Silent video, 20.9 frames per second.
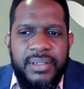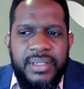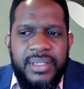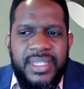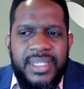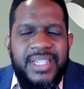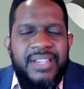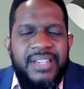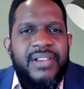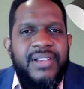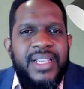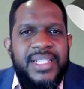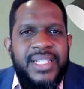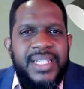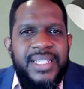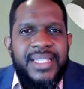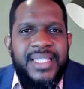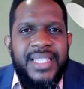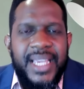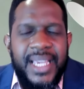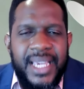
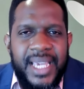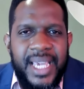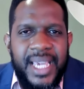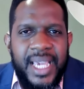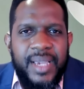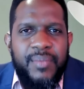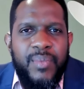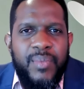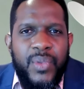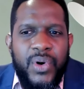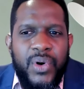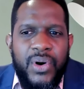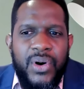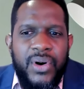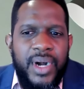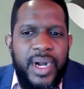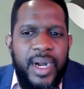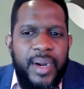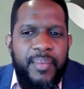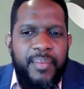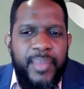seriously thinking
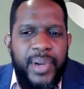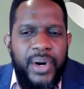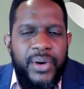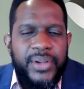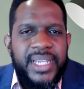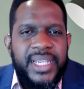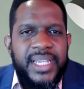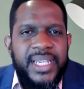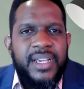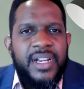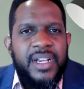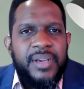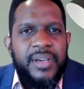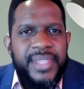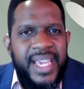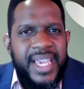more about economic,